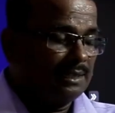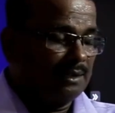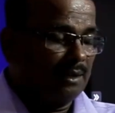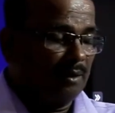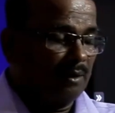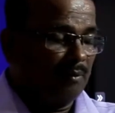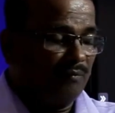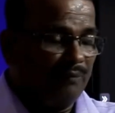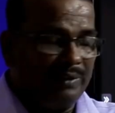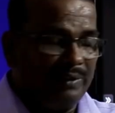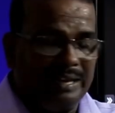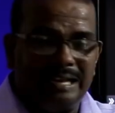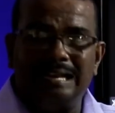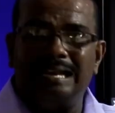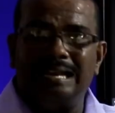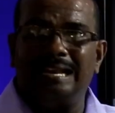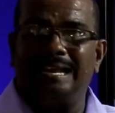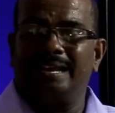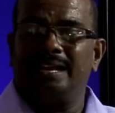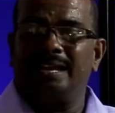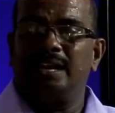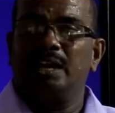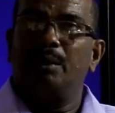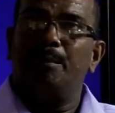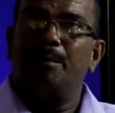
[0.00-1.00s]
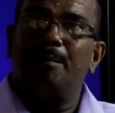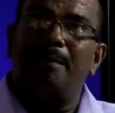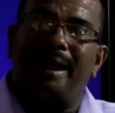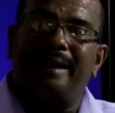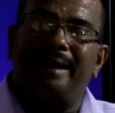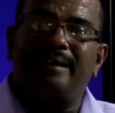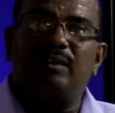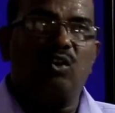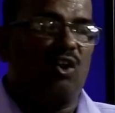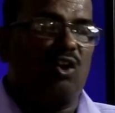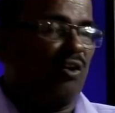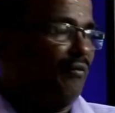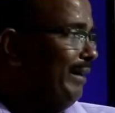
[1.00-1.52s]
villi,
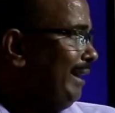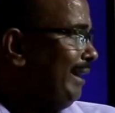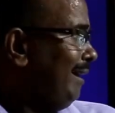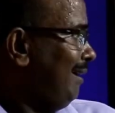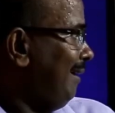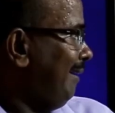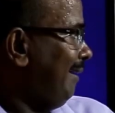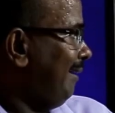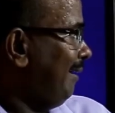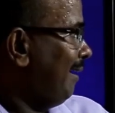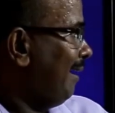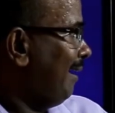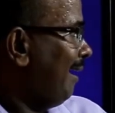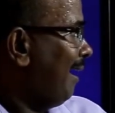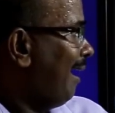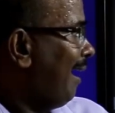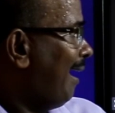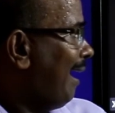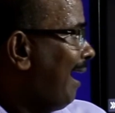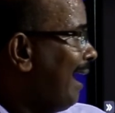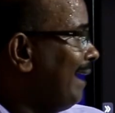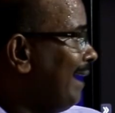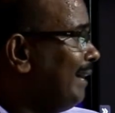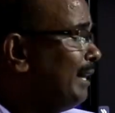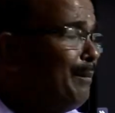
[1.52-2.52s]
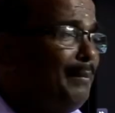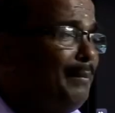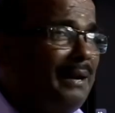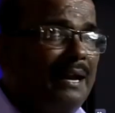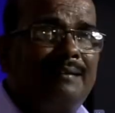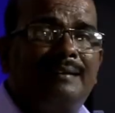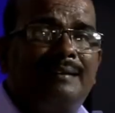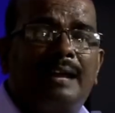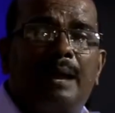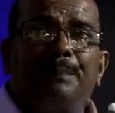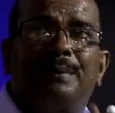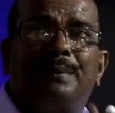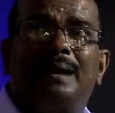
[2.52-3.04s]
microvilli, and the blood
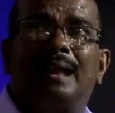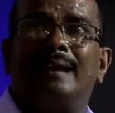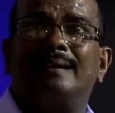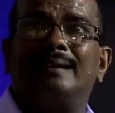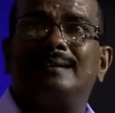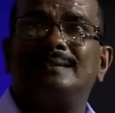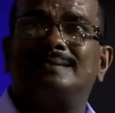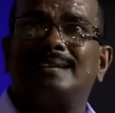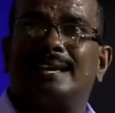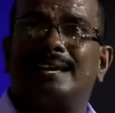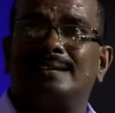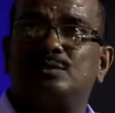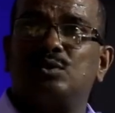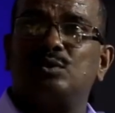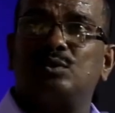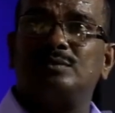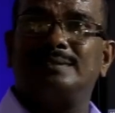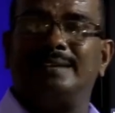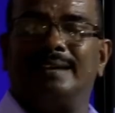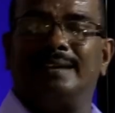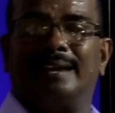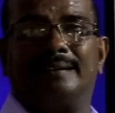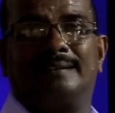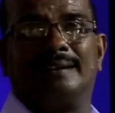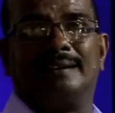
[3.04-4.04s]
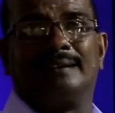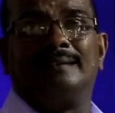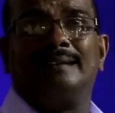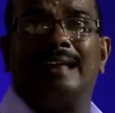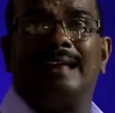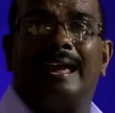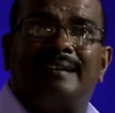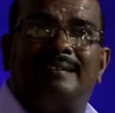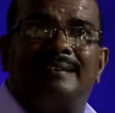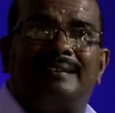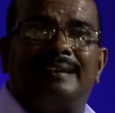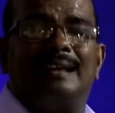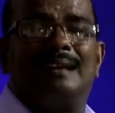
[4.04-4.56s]
capillaries associated,
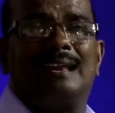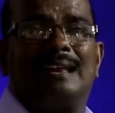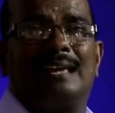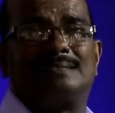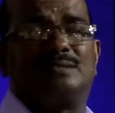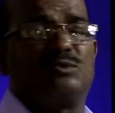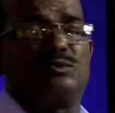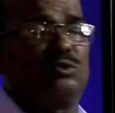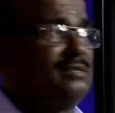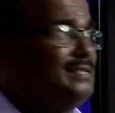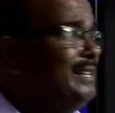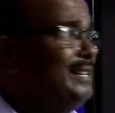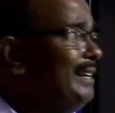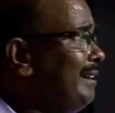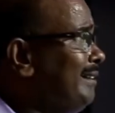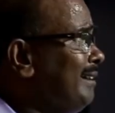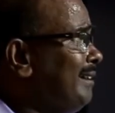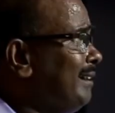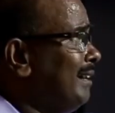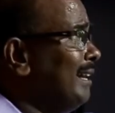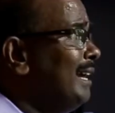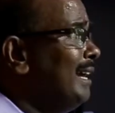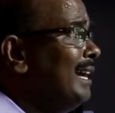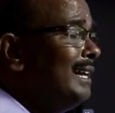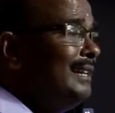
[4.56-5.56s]
lacteal associated.